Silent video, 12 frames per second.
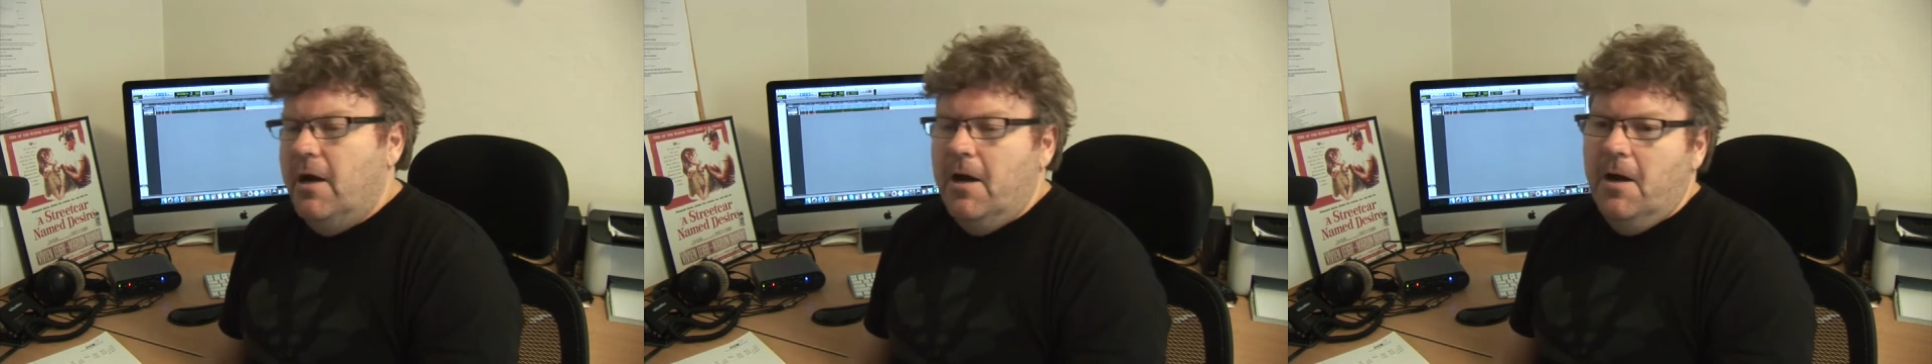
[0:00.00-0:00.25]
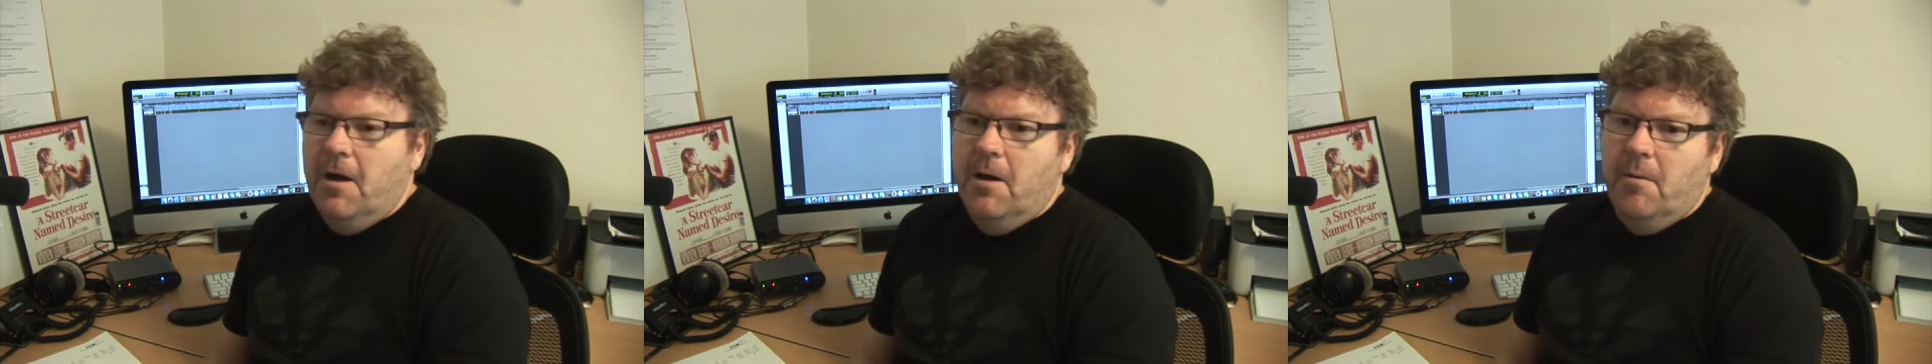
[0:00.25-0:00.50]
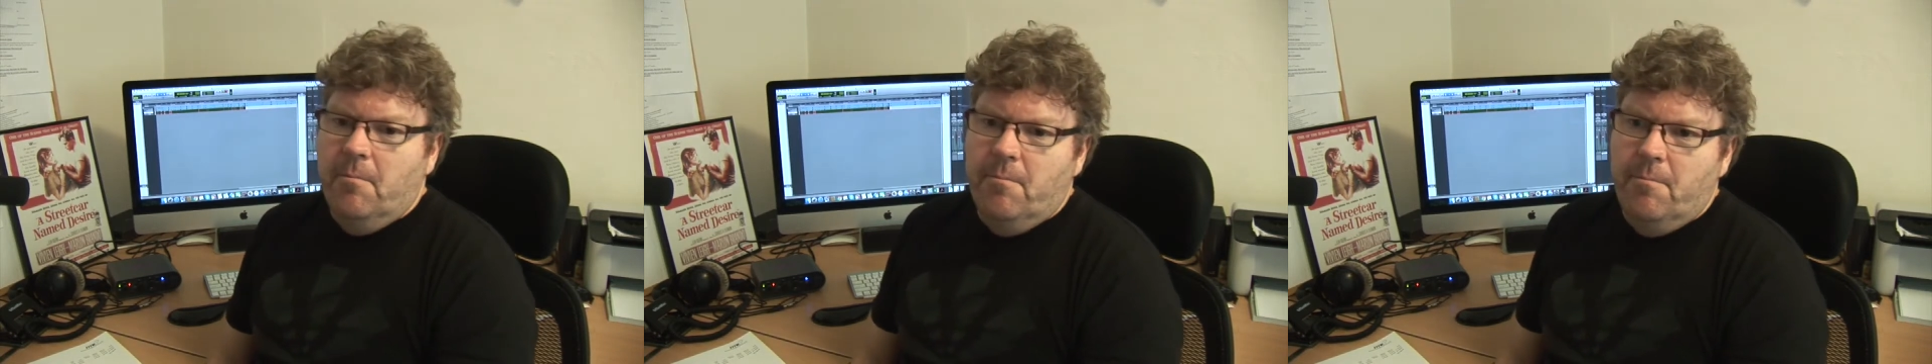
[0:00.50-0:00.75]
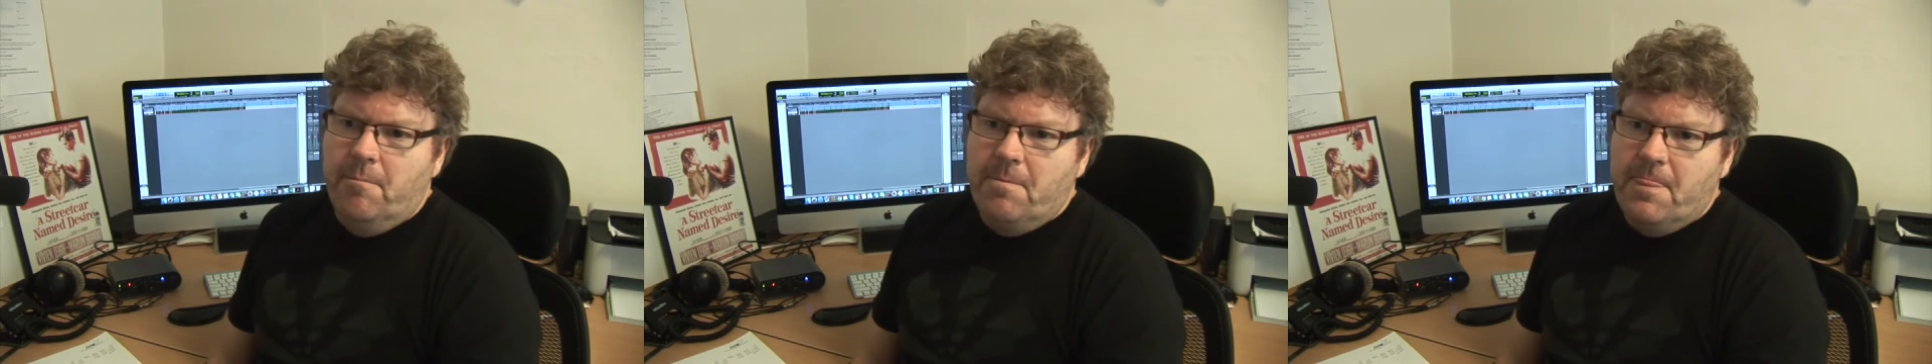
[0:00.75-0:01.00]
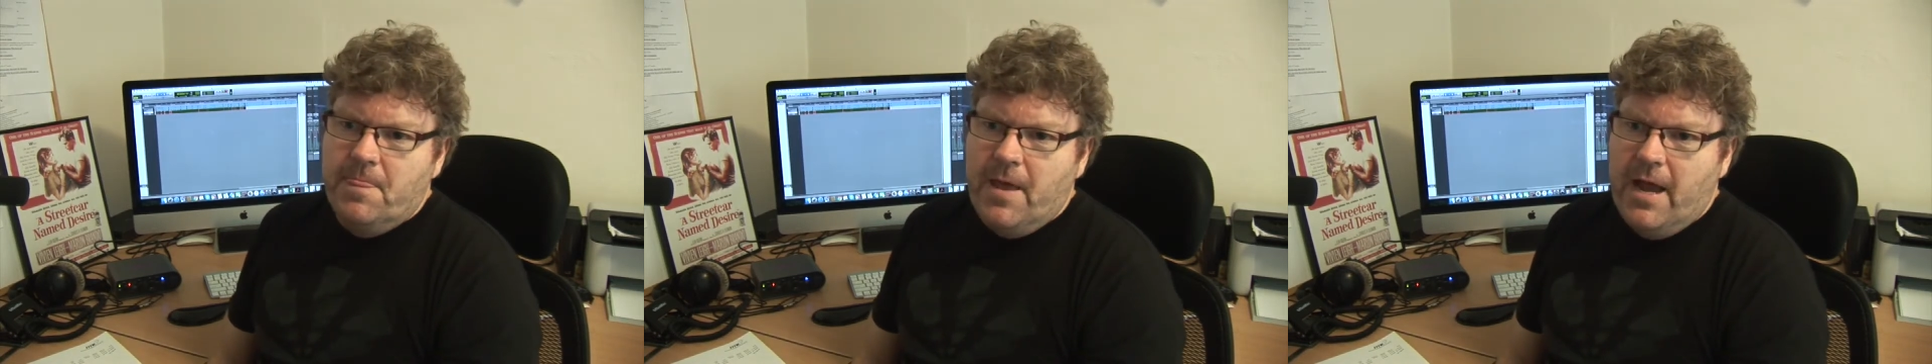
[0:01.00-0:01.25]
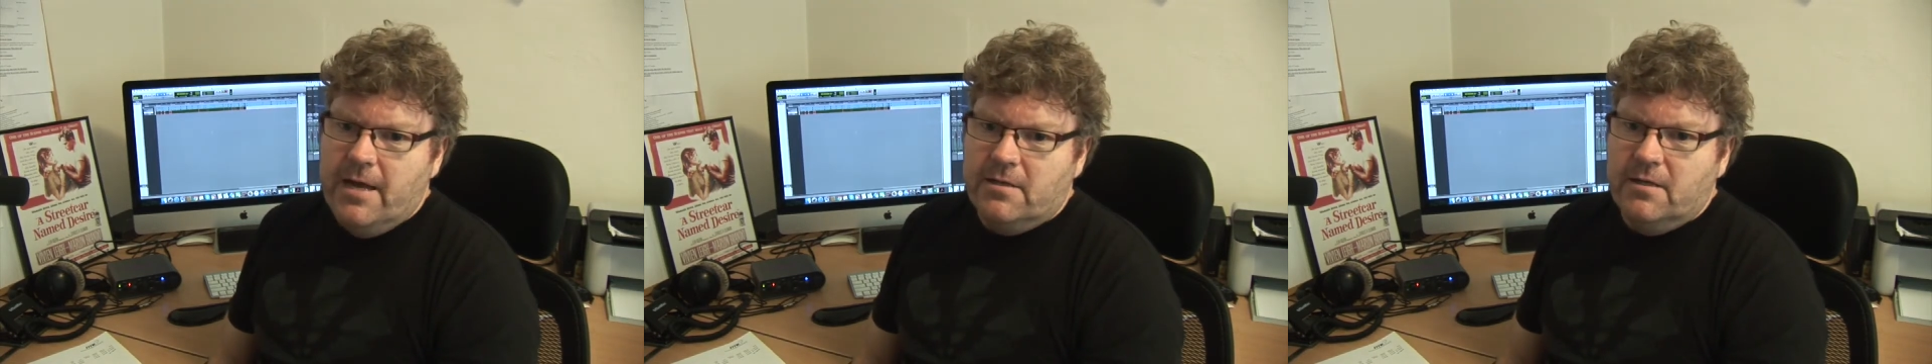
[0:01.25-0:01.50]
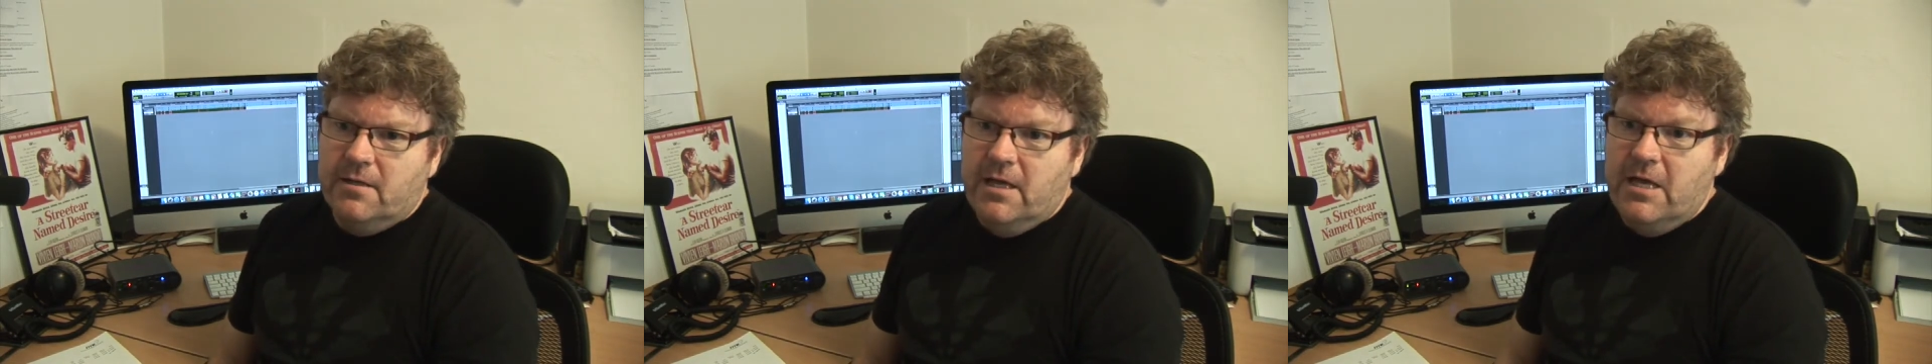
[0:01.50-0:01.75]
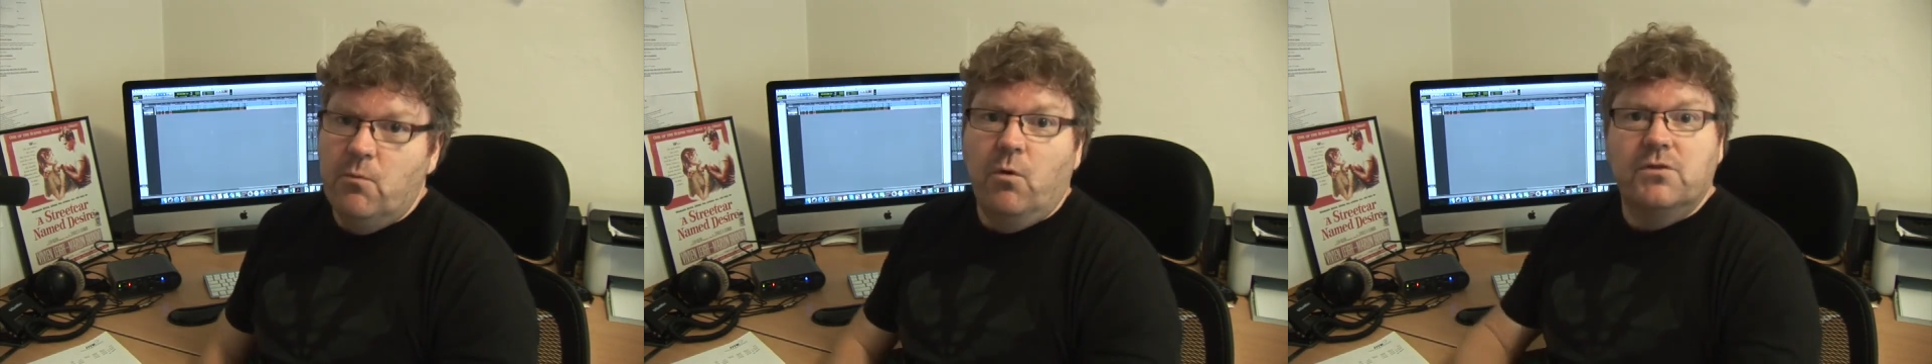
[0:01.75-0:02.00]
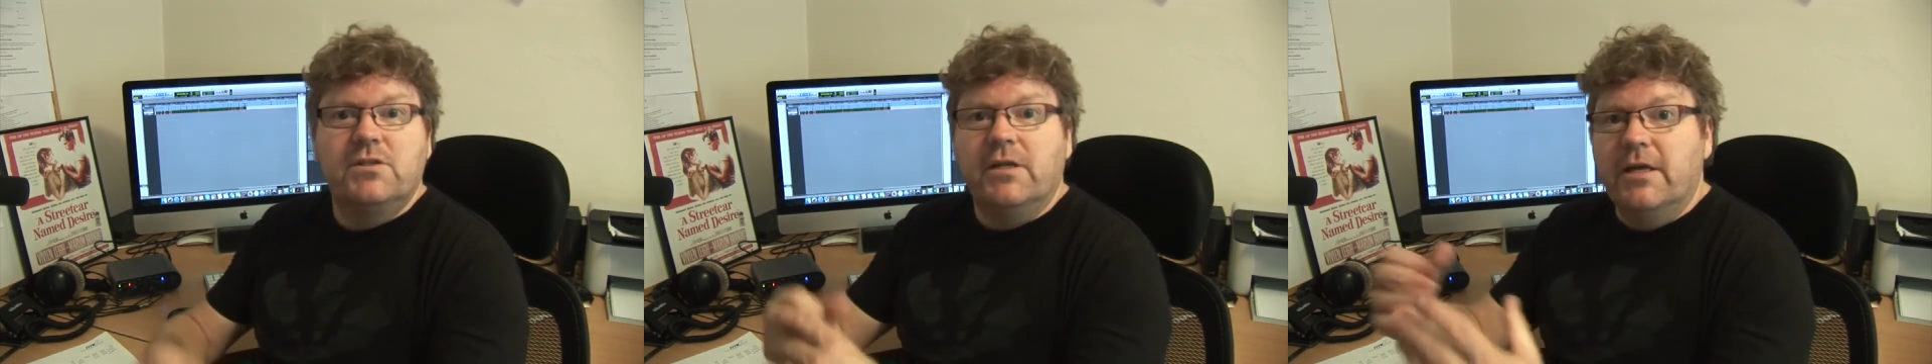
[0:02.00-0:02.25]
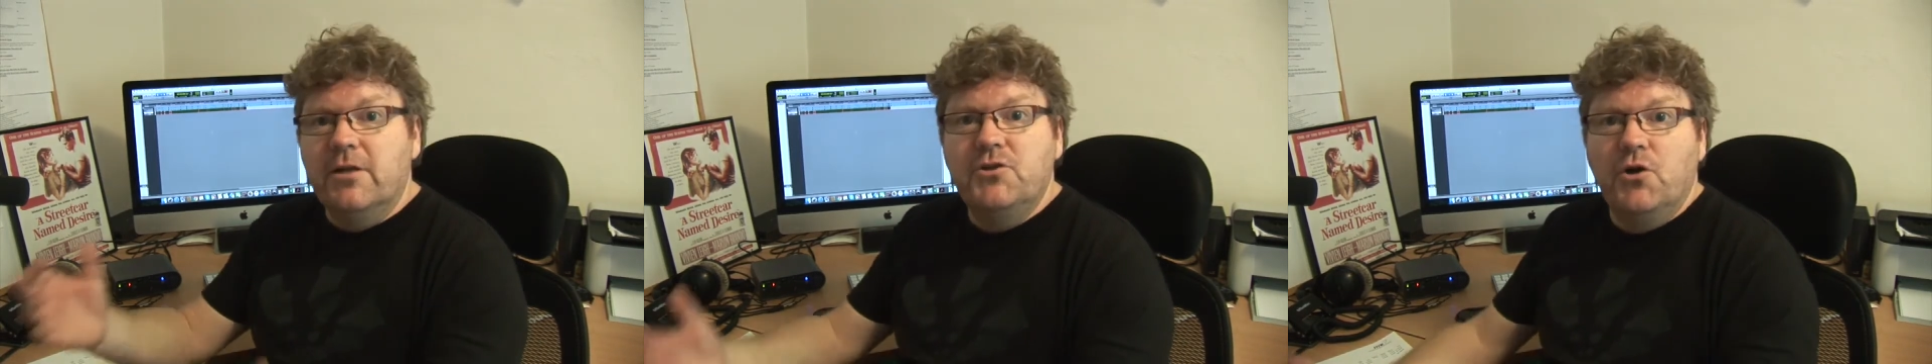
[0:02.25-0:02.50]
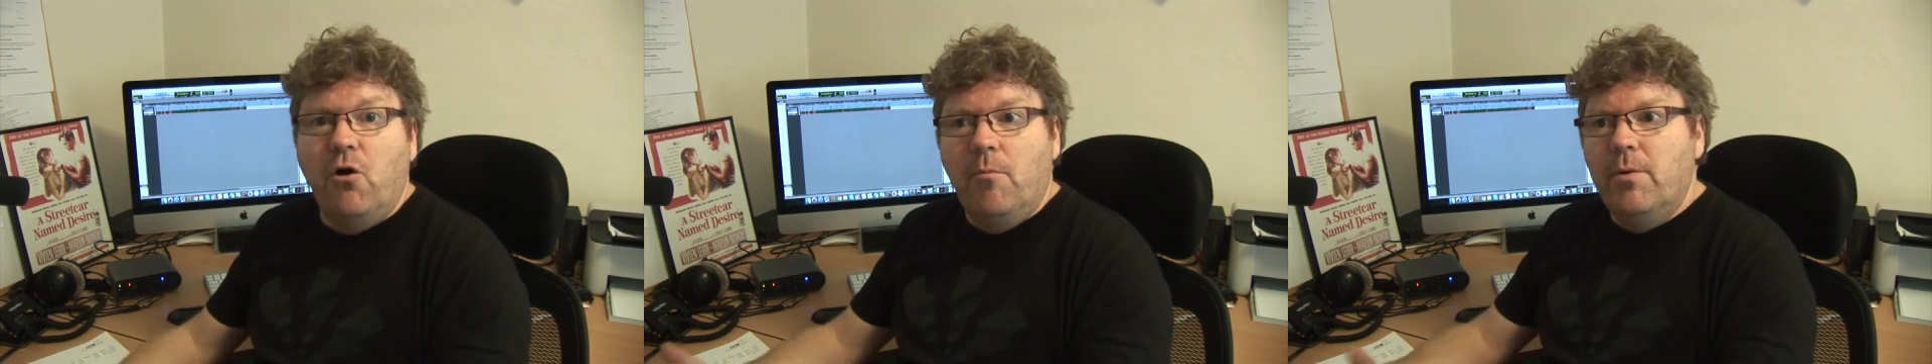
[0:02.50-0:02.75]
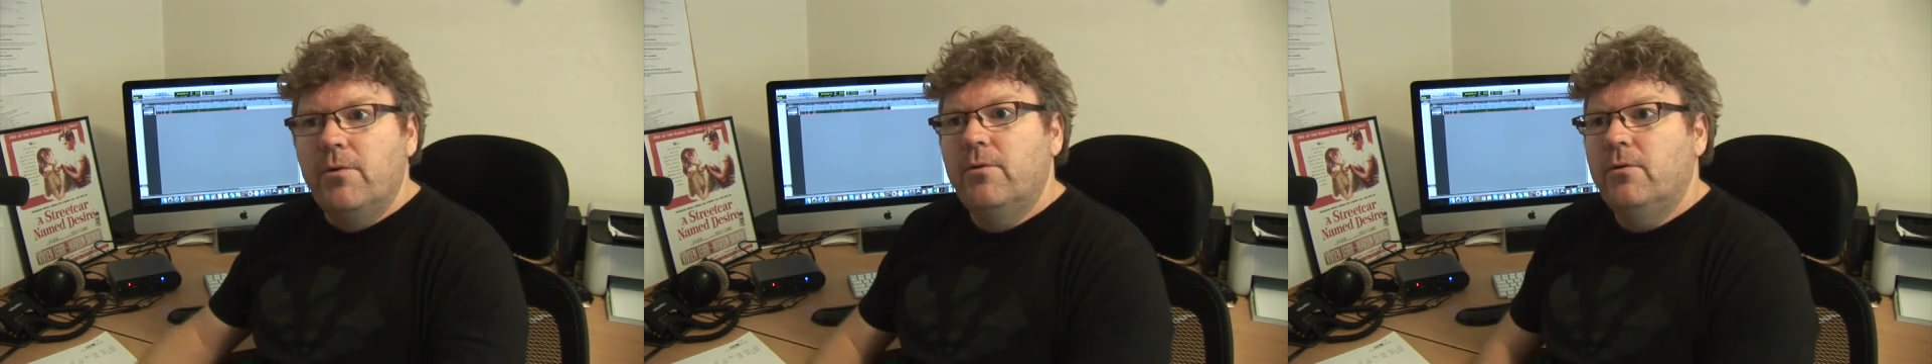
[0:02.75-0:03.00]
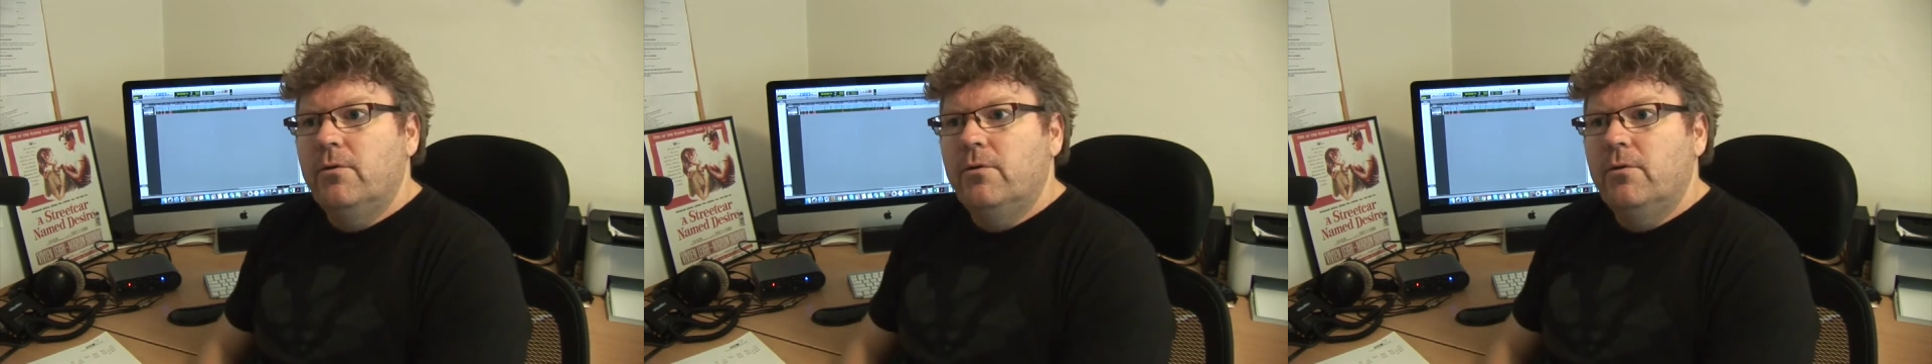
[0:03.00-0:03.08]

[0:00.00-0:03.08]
that he wants to get a job,